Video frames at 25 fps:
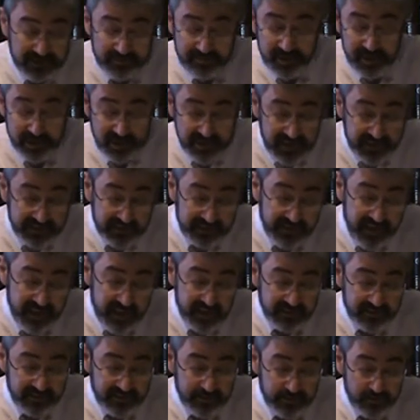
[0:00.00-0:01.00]
Mishnah
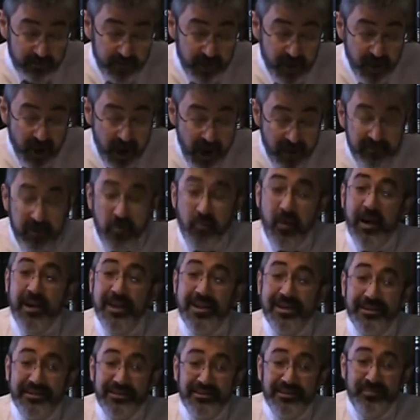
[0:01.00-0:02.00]
says, I've
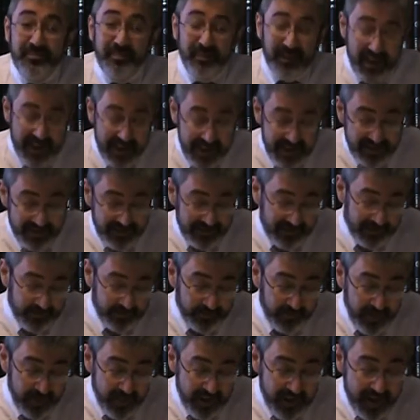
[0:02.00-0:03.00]
already explained
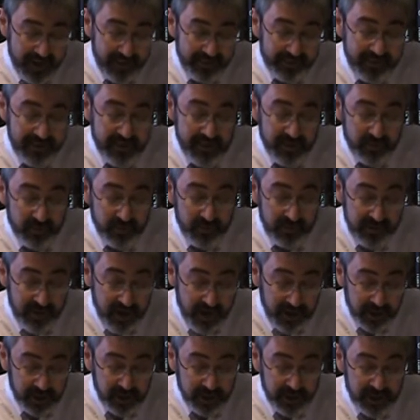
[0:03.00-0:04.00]
at the
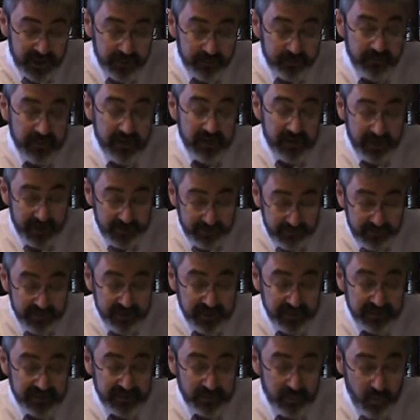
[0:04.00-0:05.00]
introduction of
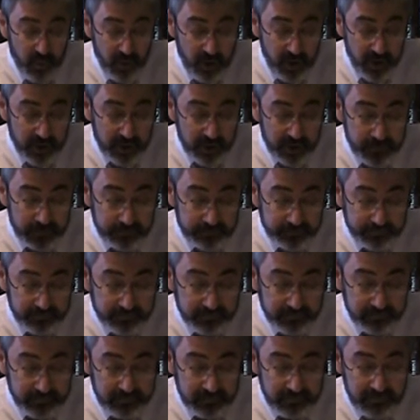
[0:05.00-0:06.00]
this work
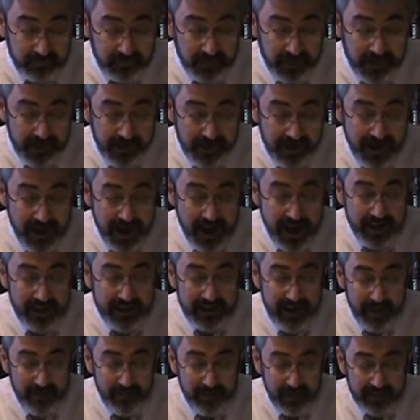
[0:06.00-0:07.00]

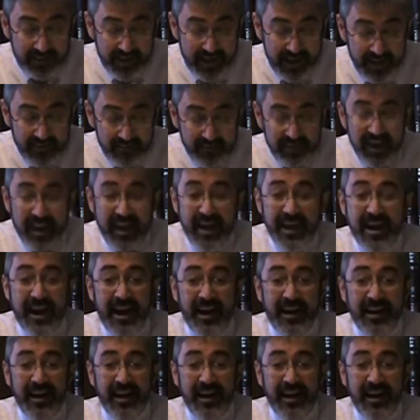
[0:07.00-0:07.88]
hakabbalah ve'each